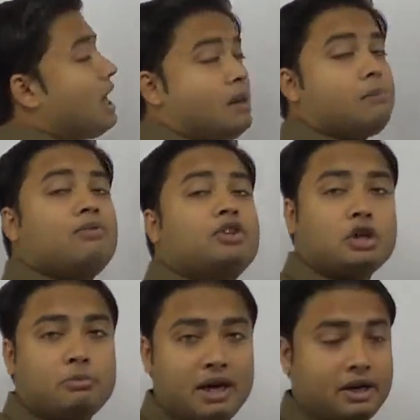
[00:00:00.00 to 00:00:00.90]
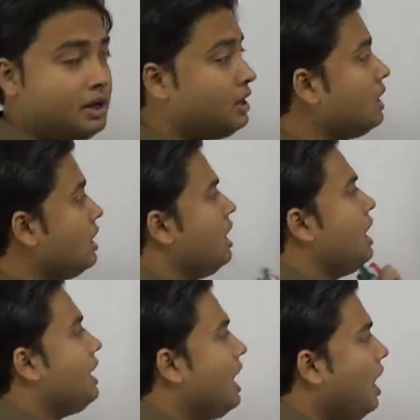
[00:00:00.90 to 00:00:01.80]
help of geometry.
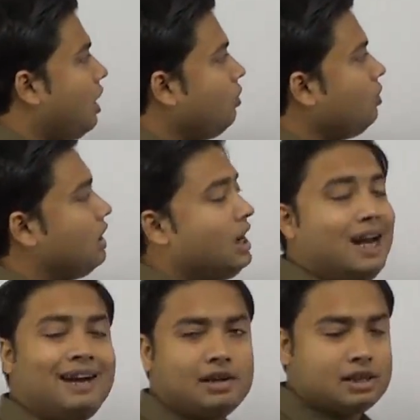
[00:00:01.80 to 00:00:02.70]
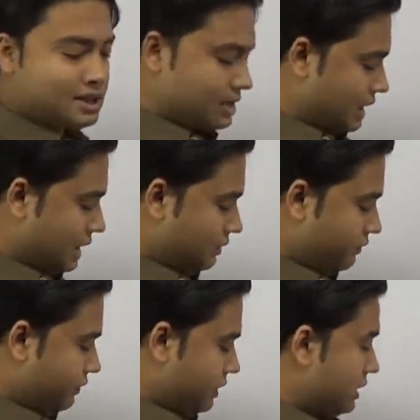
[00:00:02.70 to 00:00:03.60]
Now let us
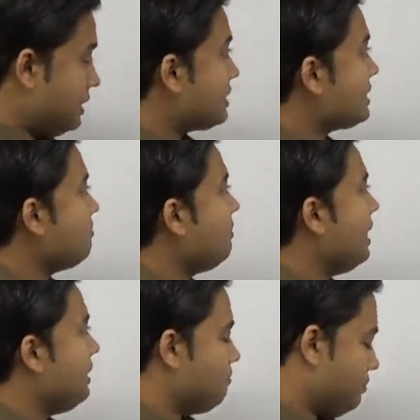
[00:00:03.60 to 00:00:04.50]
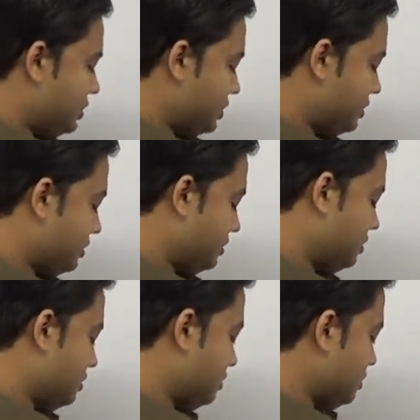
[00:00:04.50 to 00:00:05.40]
give it some names.
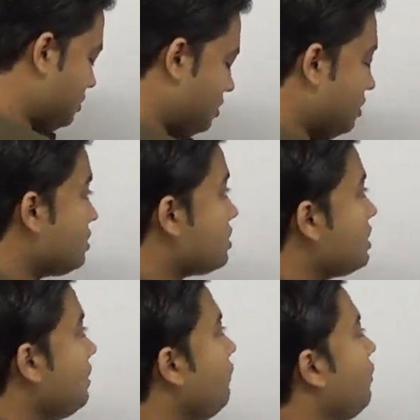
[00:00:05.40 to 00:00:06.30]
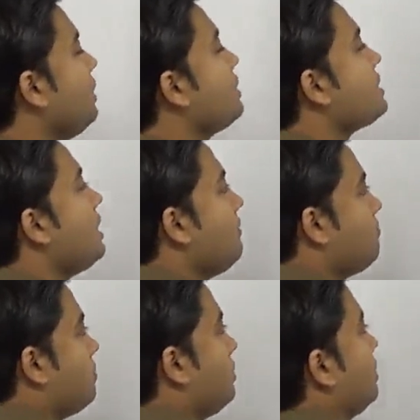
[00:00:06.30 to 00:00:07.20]
Say for
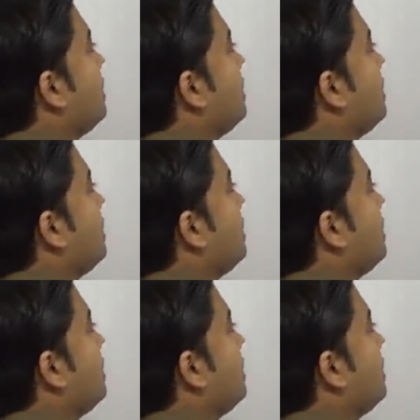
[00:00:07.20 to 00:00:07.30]
example